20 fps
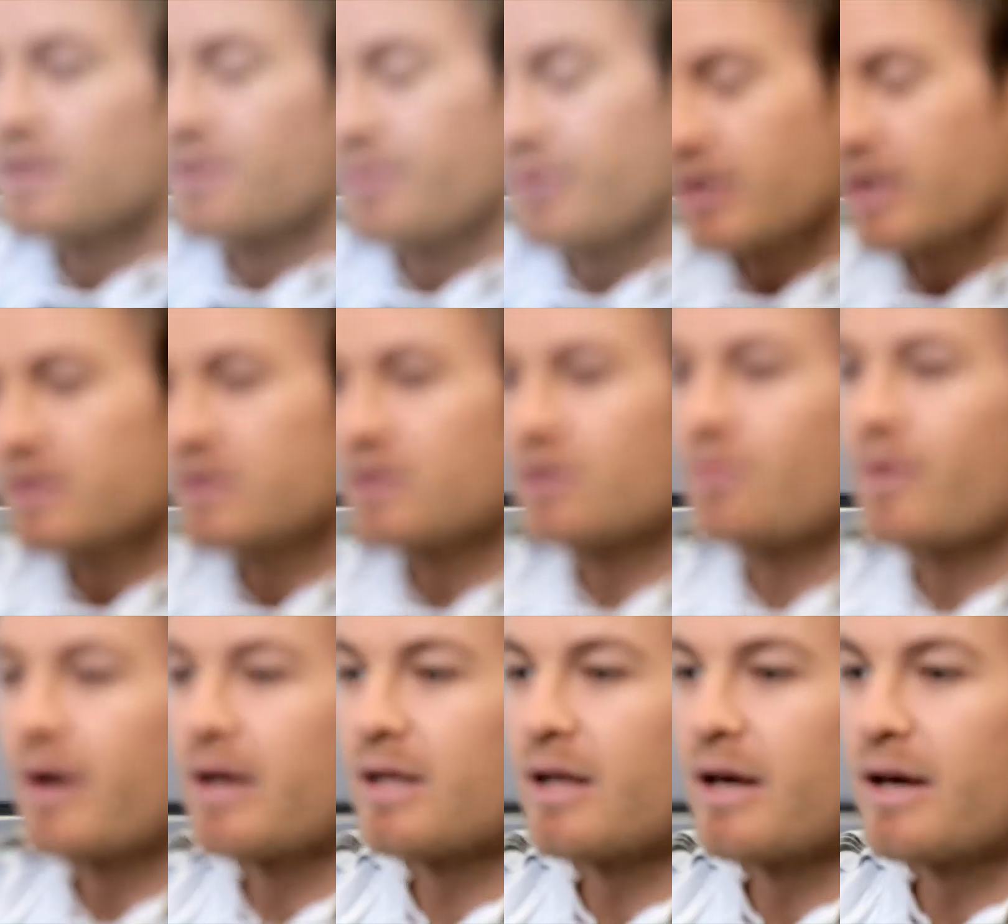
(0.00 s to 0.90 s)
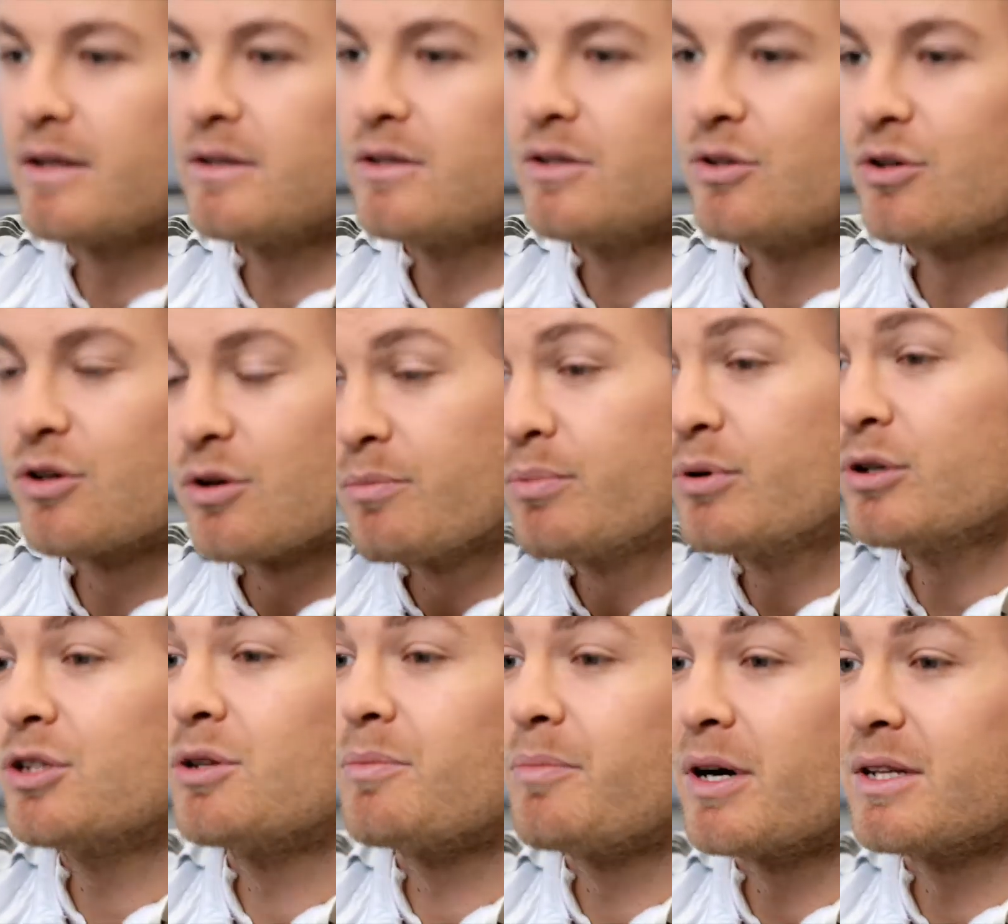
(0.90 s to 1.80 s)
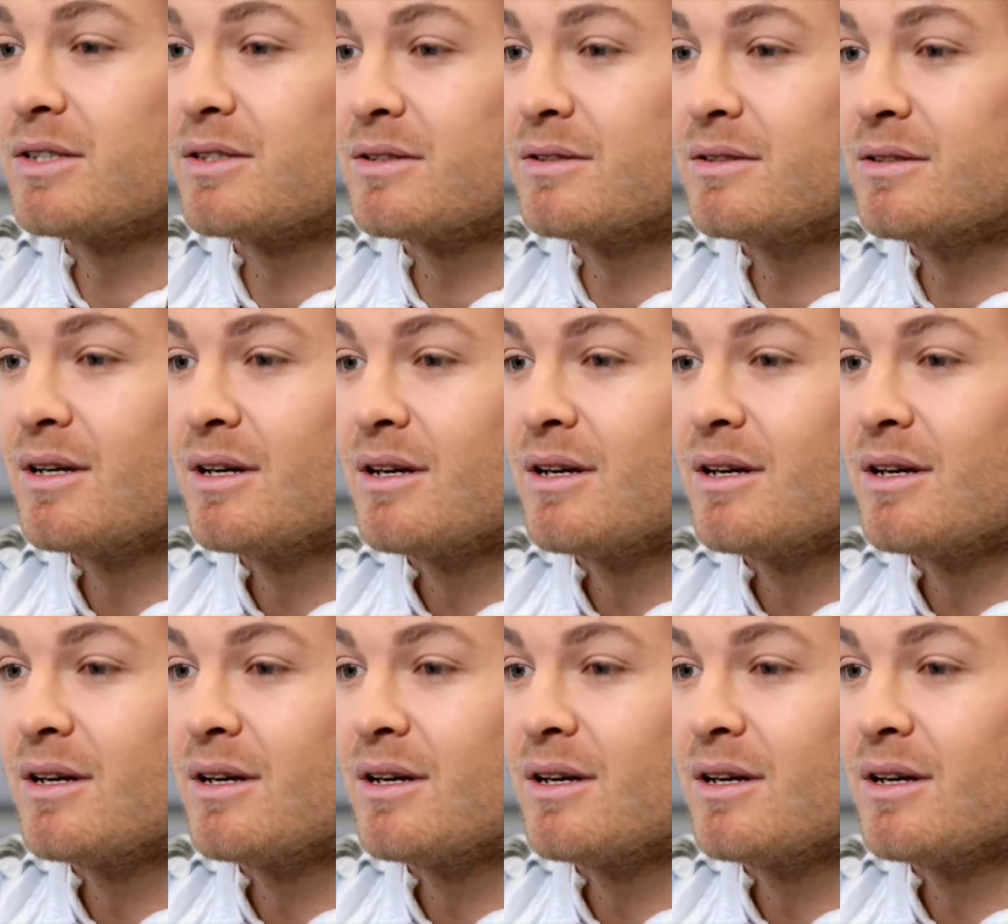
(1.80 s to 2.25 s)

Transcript: When you get to the white line, you can push the button